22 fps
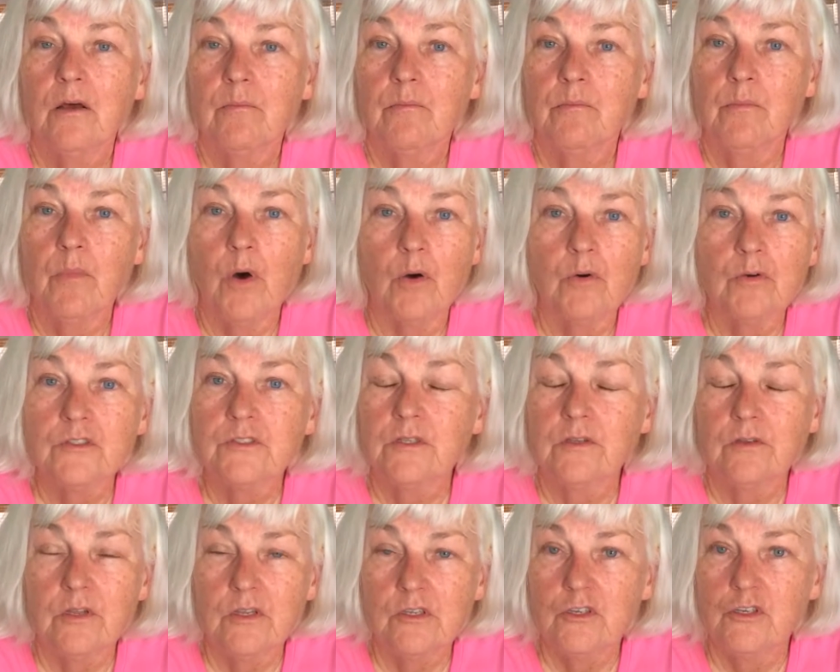
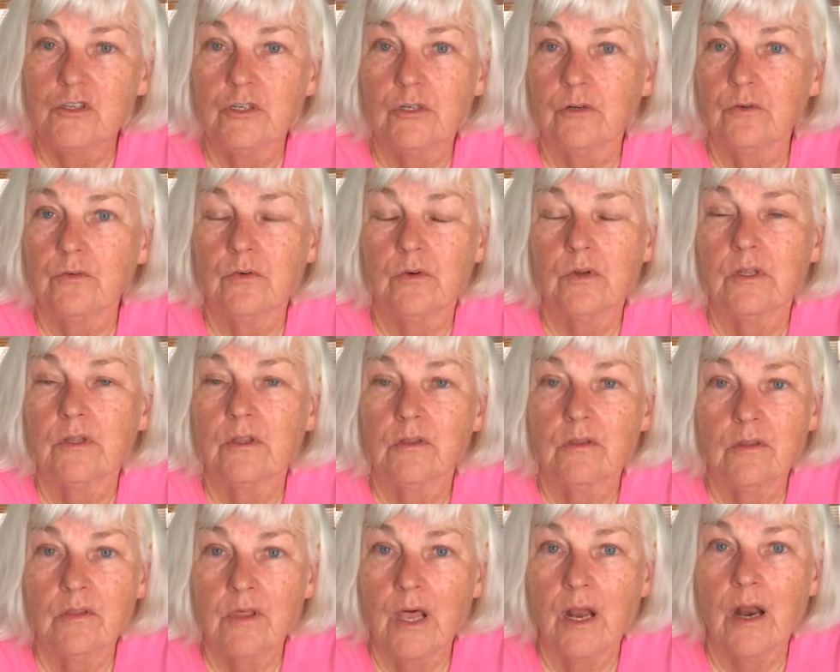most of the
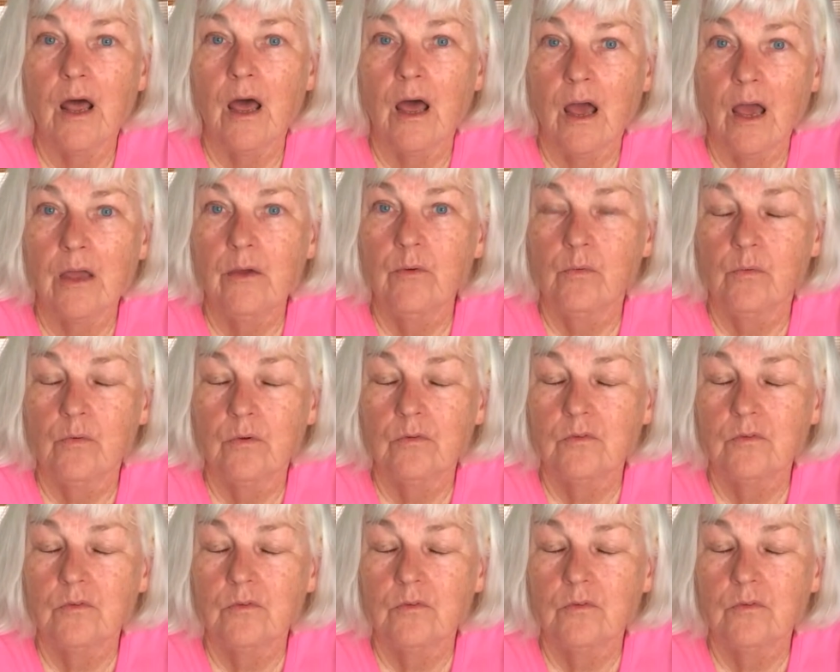children that I